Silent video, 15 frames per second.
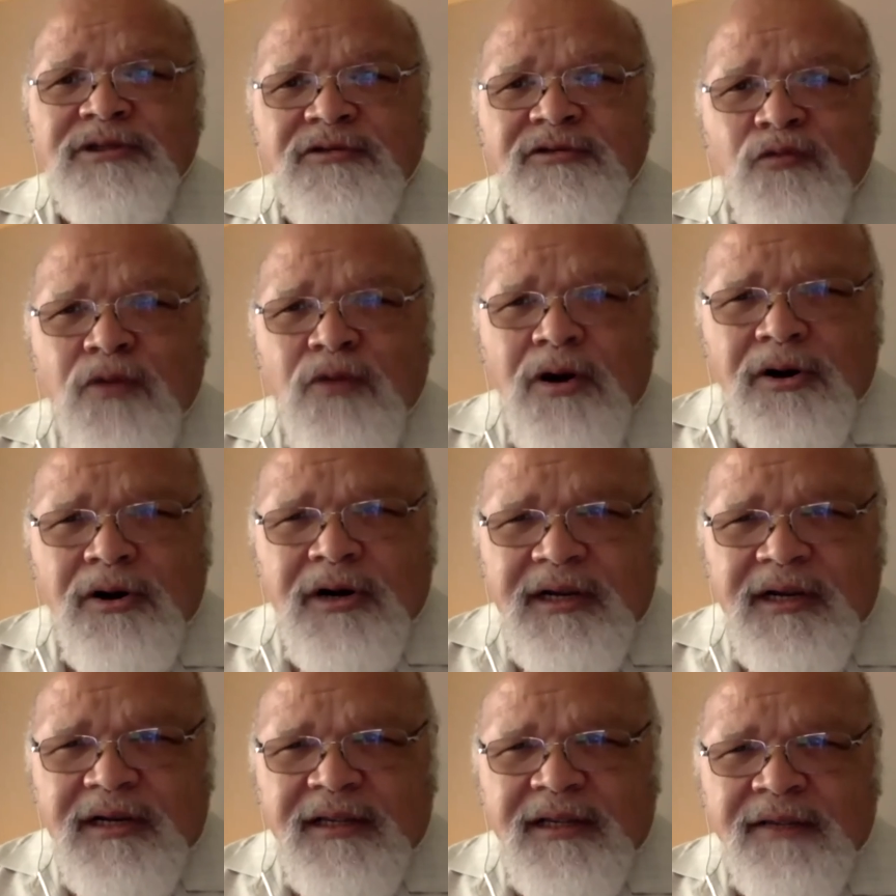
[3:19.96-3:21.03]
worried
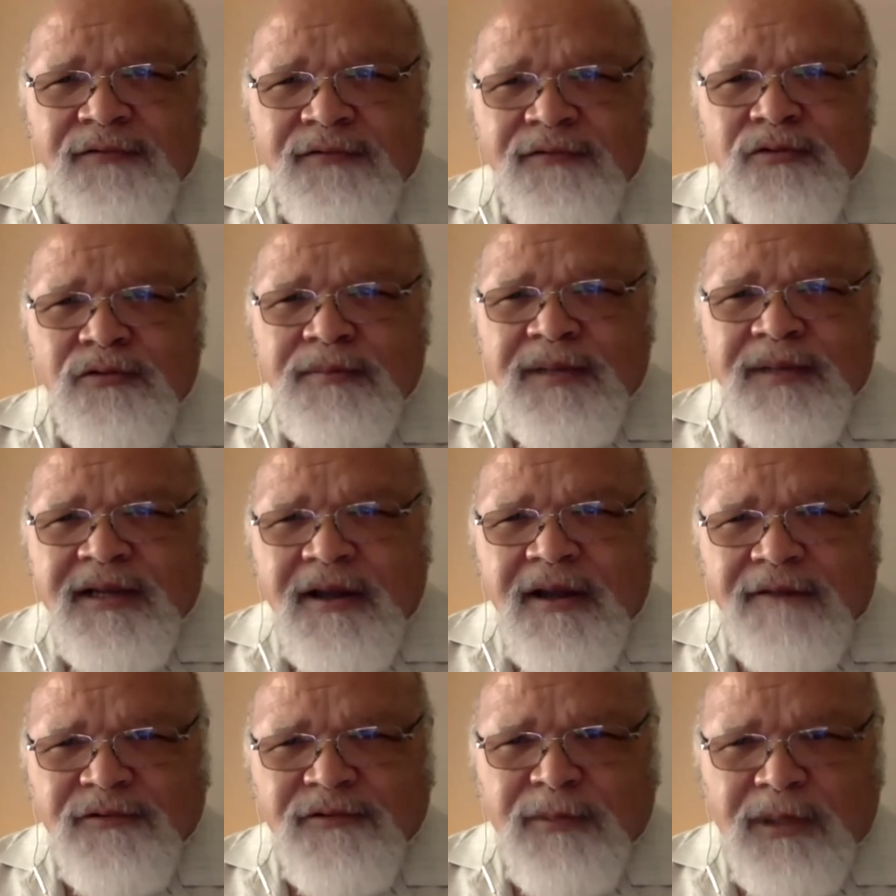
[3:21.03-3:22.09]
if you would be
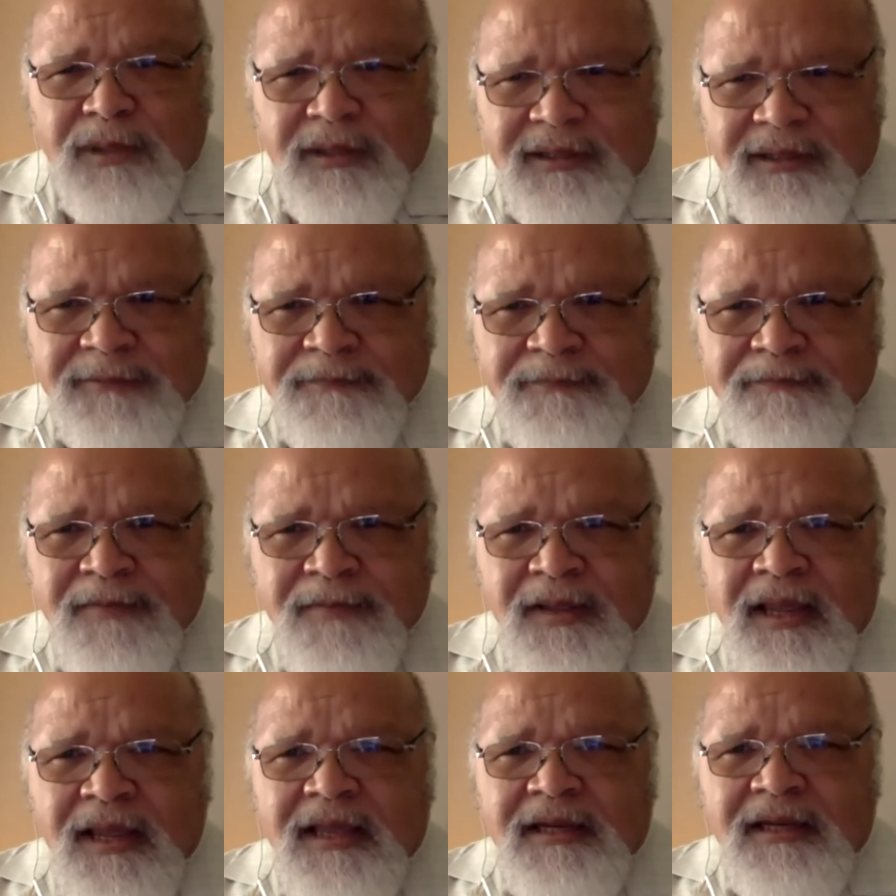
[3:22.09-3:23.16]
comfortable in it.
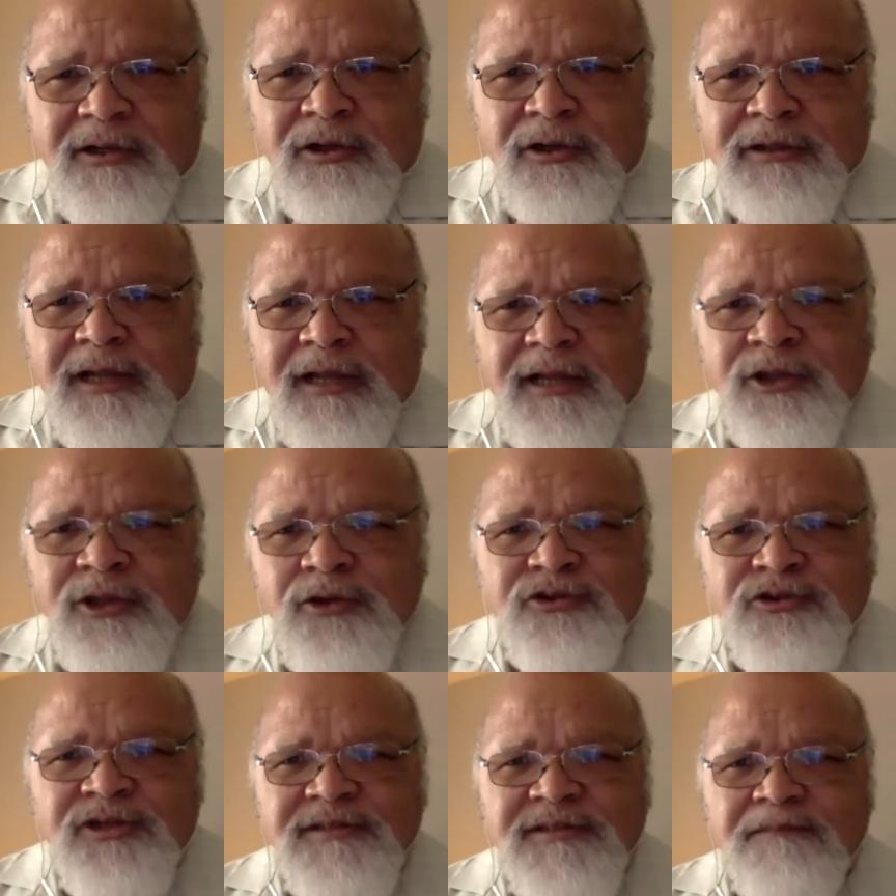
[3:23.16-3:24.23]
And it looked like you
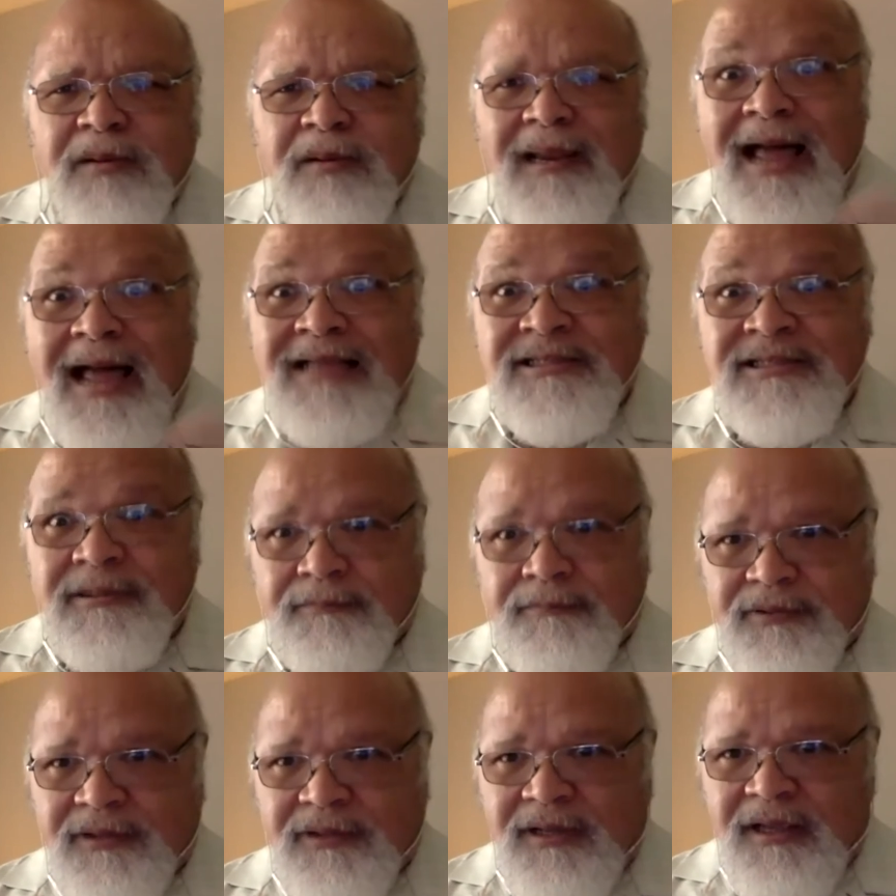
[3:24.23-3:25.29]
just blossomed
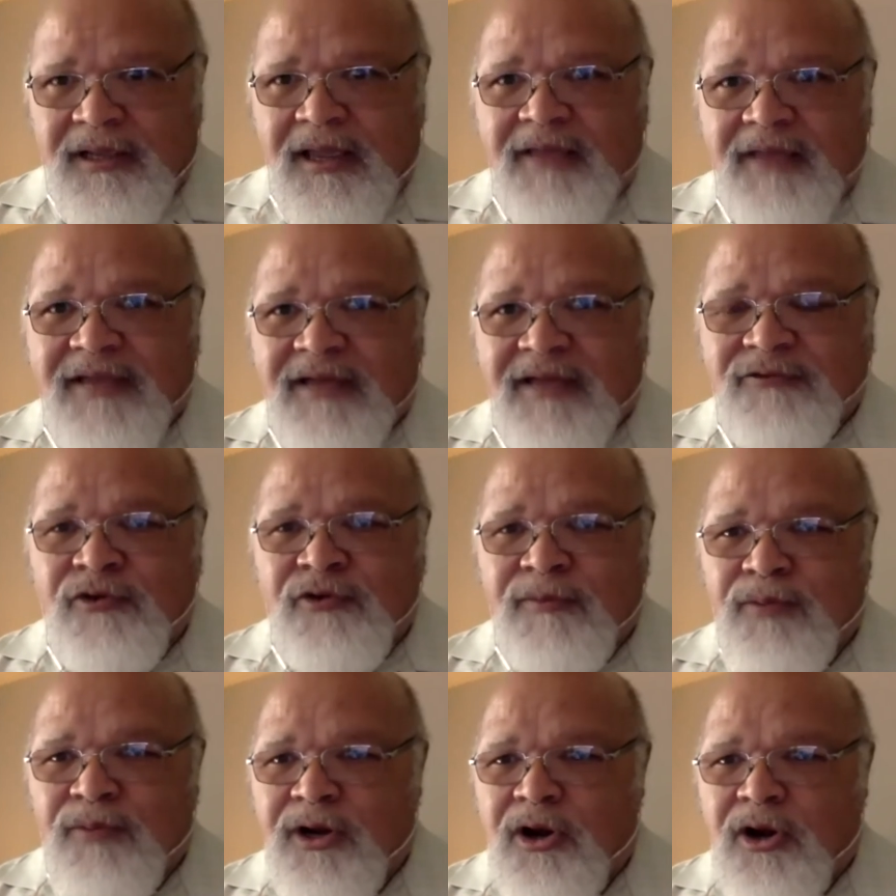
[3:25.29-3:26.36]
as that trip went
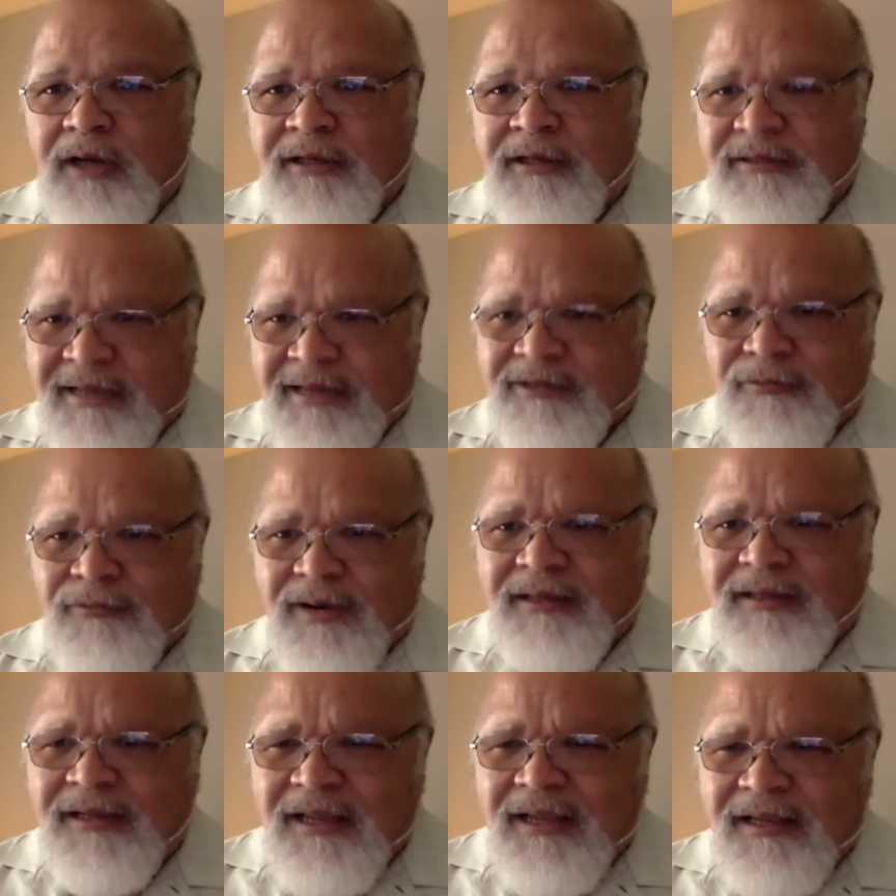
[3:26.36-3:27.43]
on. Is that correct?
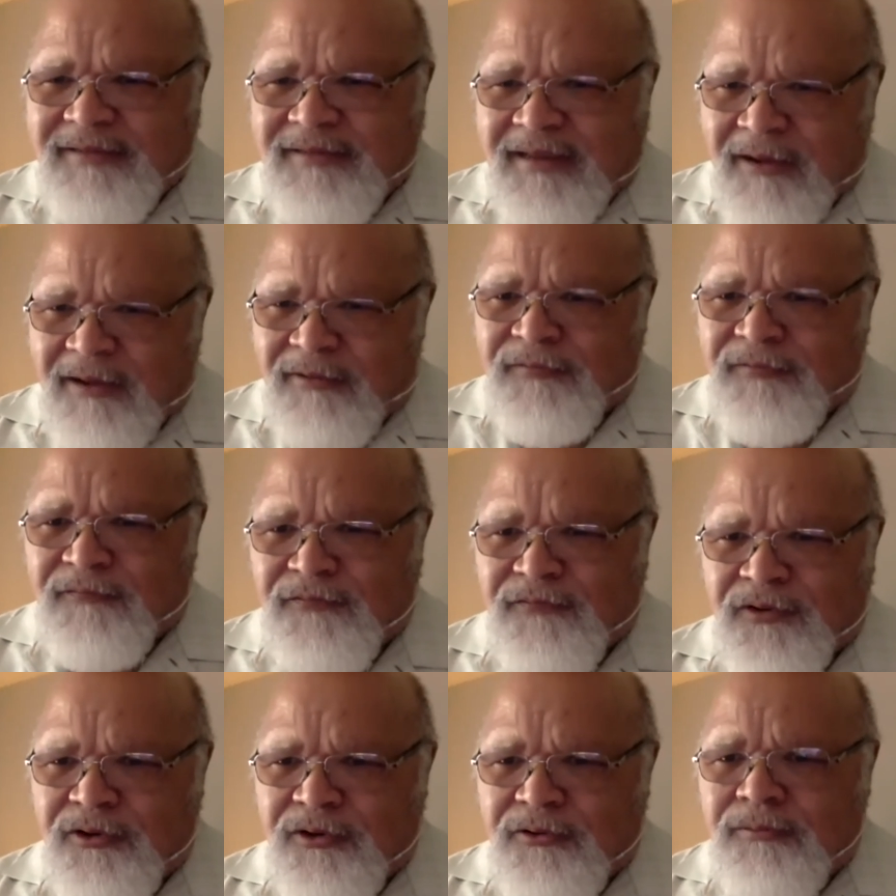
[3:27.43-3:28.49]
Is that how it felt for you?